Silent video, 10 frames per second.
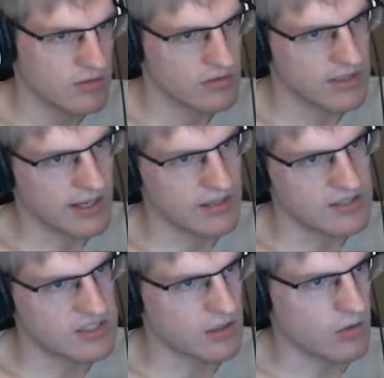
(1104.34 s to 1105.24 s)
Okay,
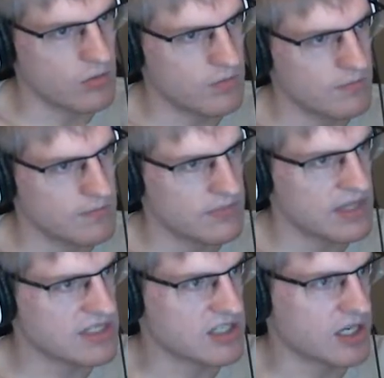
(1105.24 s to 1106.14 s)
so
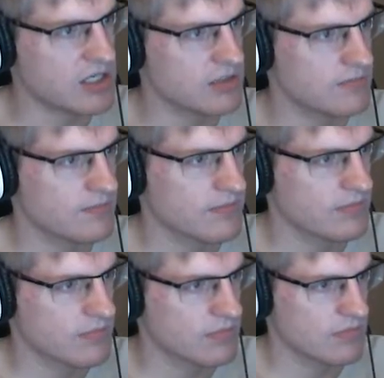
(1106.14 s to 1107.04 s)
that's good.
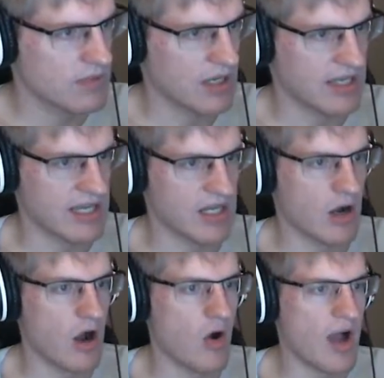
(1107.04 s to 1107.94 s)
I can't get.
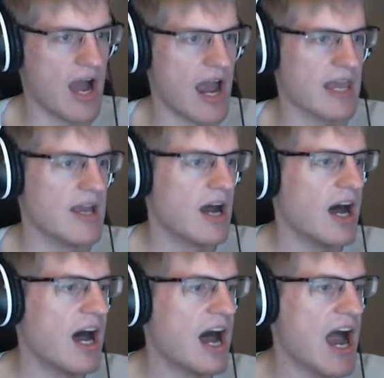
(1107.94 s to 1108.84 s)
Oh, hi,
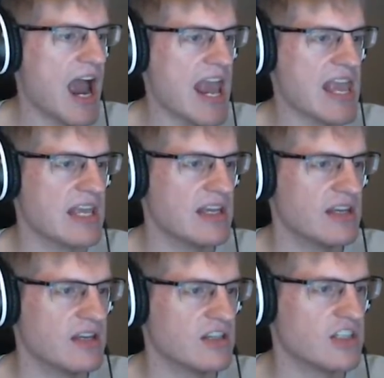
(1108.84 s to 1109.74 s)
hi.
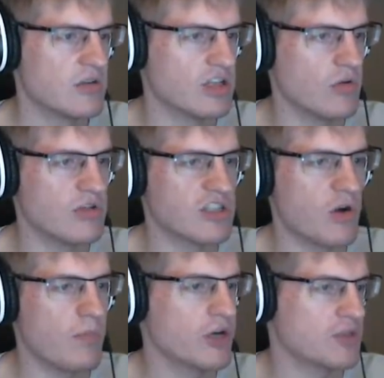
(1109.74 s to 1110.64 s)
So don't
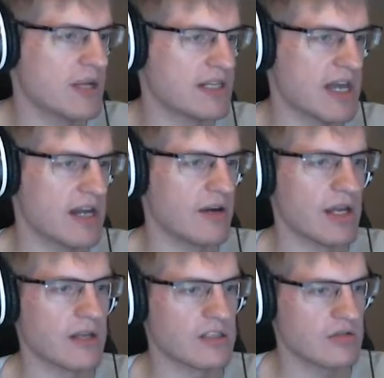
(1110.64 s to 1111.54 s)
don't push me into that
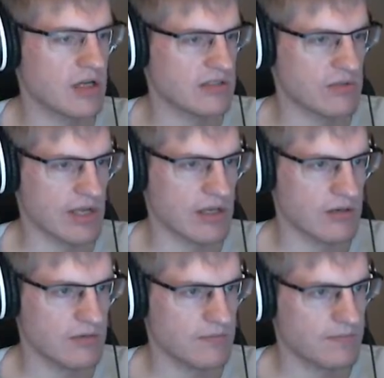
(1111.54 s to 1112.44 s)
area. Do not do that.
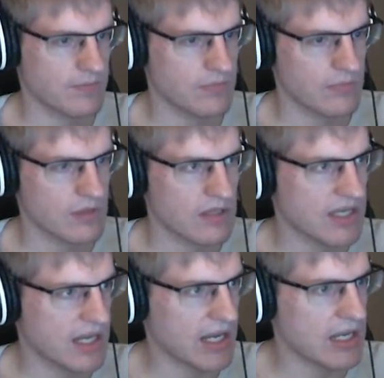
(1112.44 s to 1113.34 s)

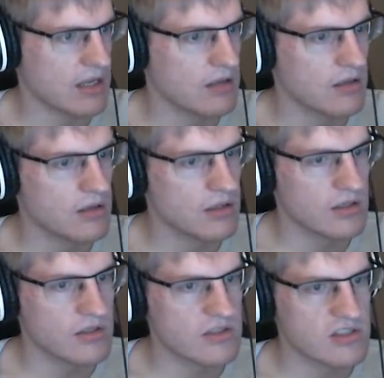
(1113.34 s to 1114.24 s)
Okay.
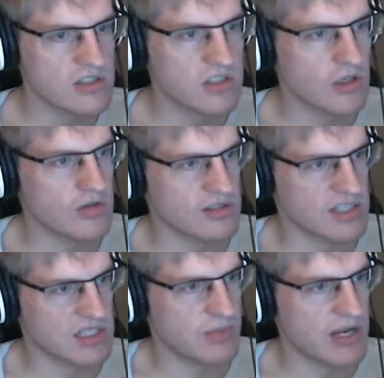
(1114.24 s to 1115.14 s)
So there's a
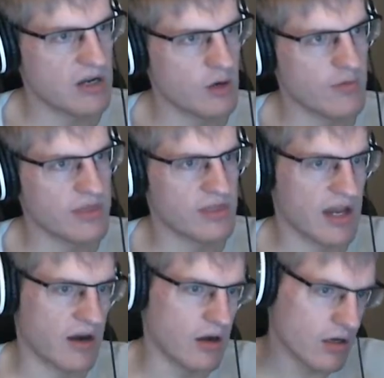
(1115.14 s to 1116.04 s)
spider over
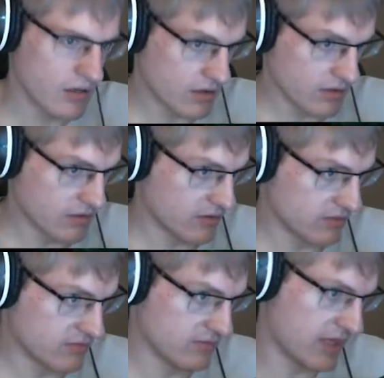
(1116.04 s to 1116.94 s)
there.
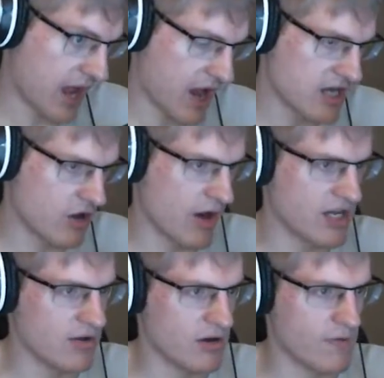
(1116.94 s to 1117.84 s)
Yeah, I know. I
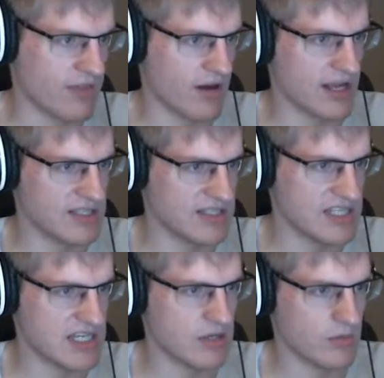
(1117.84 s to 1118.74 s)
know you're over there. I can
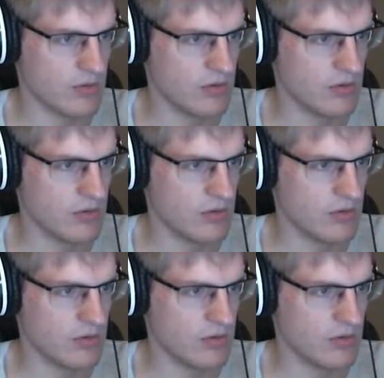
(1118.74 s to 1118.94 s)
see you.